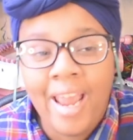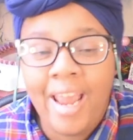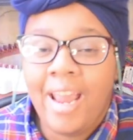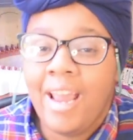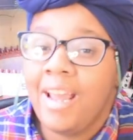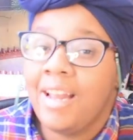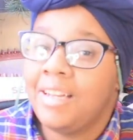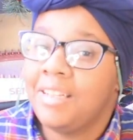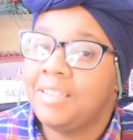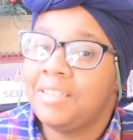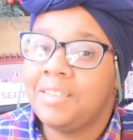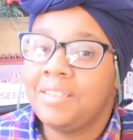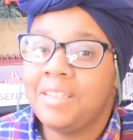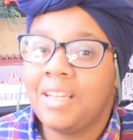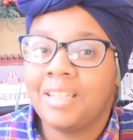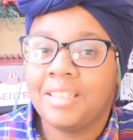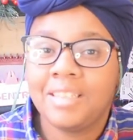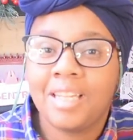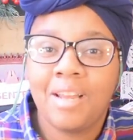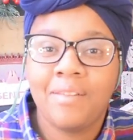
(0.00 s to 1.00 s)
And until
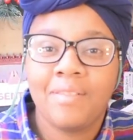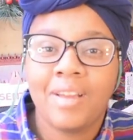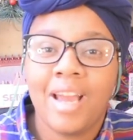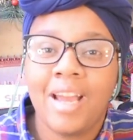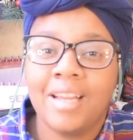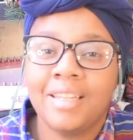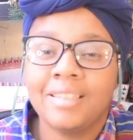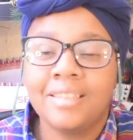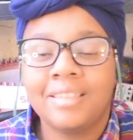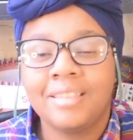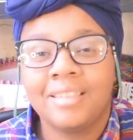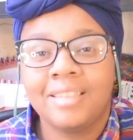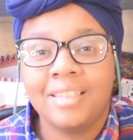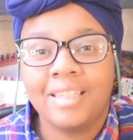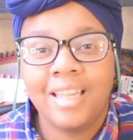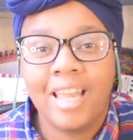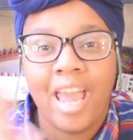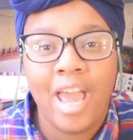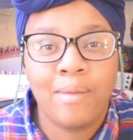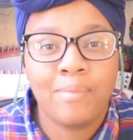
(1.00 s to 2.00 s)
next time guys,
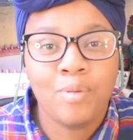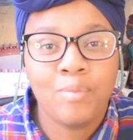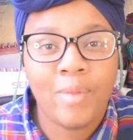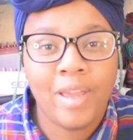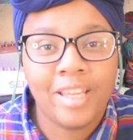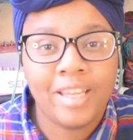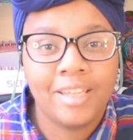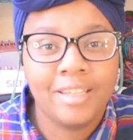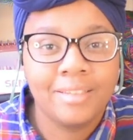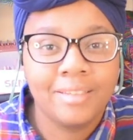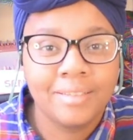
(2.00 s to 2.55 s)
happy making.